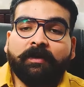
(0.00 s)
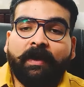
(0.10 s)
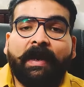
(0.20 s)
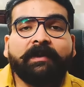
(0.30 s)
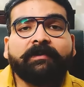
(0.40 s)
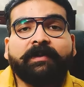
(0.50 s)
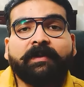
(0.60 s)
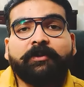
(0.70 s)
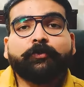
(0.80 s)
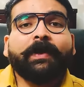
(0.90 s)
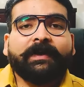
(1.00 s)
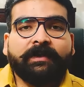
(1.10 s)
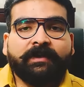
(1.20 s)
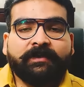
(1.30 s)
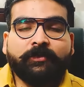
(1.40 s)
And there are two
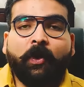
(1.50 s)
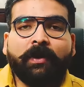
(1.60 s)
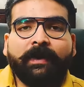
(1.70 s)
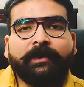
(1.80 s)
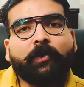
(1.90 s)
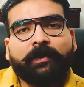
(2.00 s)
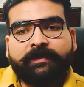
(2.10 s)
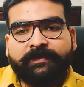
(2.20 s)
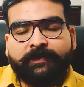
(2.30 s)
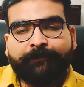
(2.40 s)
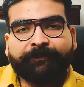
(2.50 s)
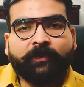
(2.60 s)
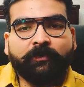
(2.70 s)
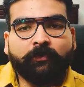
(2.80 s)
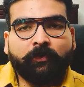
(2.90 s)
categories, God and Goddess.
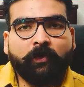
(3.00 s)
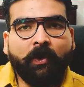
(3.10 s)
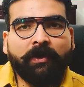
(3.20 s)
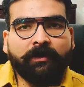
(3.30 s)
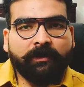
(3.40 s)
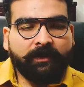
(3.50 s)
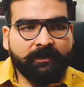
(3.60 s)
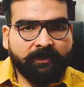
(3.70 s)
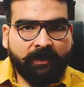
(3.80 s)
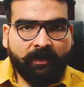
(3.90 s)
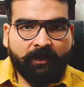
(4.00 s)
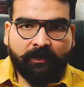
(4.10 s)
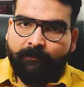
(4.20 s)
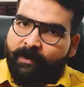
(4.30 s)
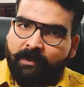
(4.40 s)
So God is
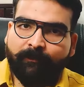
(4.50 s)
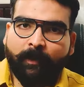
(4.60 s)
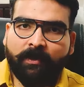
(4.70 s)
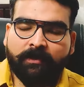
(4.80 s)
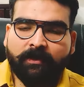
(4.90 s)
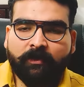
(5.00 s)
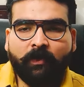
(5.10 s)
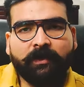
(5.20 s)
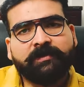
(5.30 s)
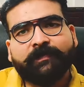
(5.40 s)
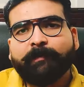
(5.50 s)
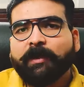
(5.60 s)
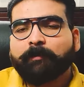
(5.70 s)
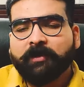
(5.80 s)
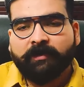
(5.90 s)
the male part, Goddess
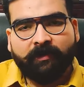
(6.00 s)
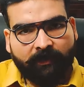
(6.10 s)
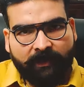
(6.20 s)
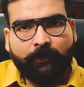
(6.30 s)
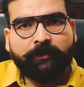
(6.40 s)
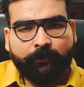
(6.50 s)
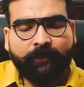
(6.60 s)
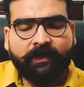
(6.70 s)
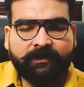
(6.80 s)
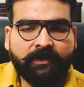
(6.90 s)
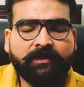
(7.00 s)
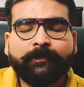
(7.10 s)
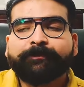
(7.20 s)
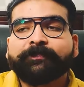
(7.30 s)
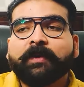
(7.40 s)
female part. That also we will
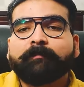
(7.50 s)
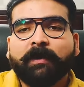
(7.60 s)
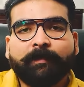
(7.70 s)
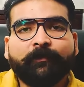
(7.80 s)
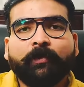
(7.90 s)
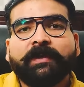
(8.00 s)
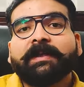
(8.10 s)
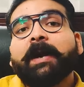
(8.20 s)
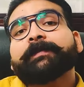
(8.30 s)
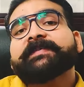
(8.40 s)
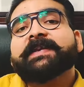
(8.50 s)
discuss. But before that, how it is